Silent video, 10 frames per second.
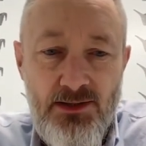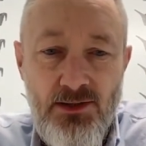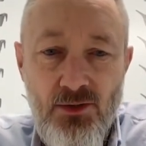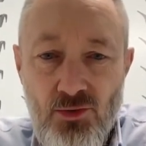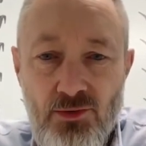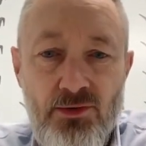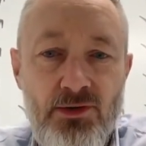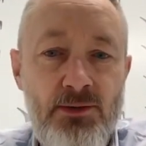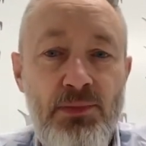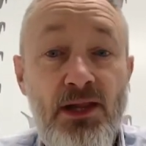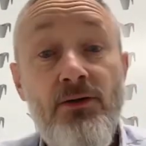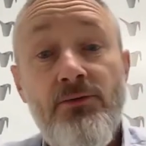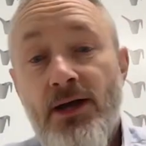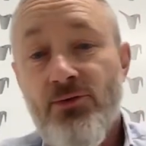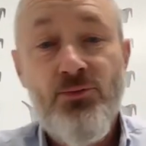learn and play
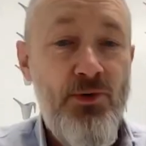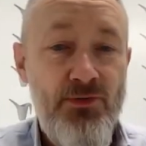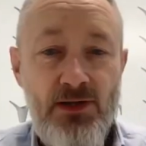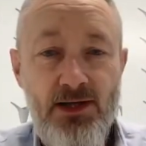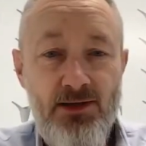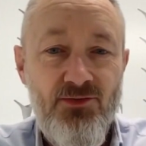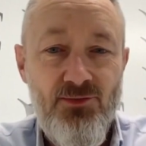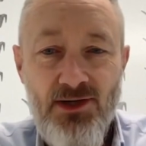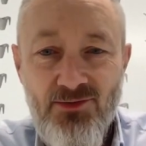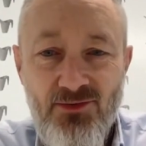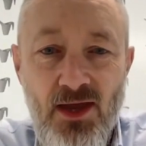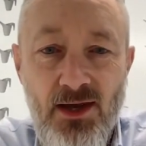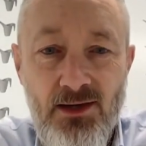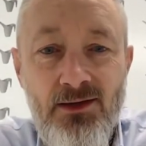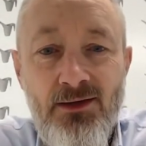around with the latest, greatest
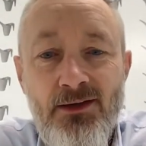thing,